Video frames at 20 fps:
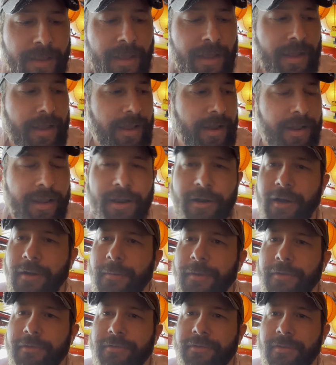It
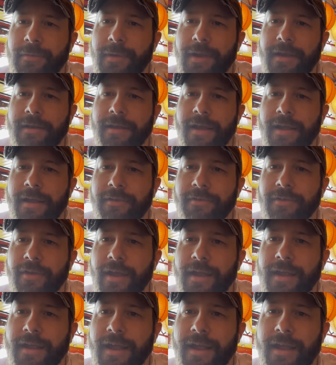almost to me tastes
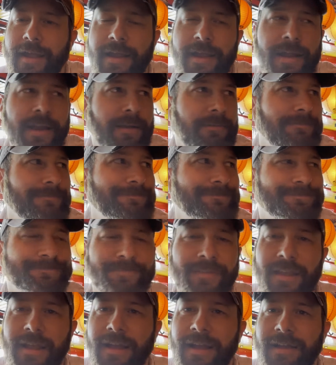like a
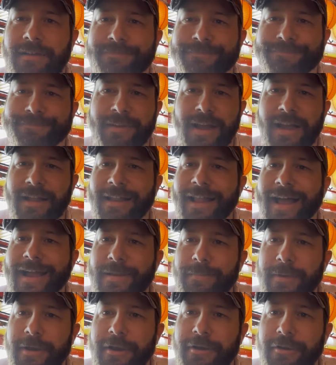light
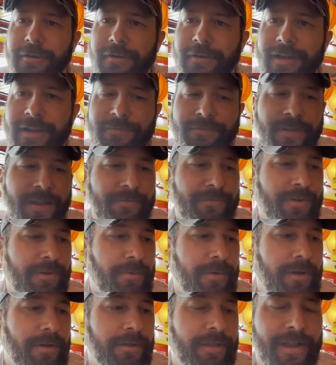beer, if you
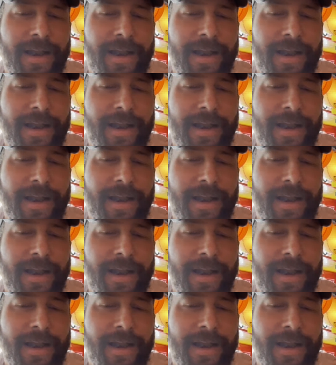will, that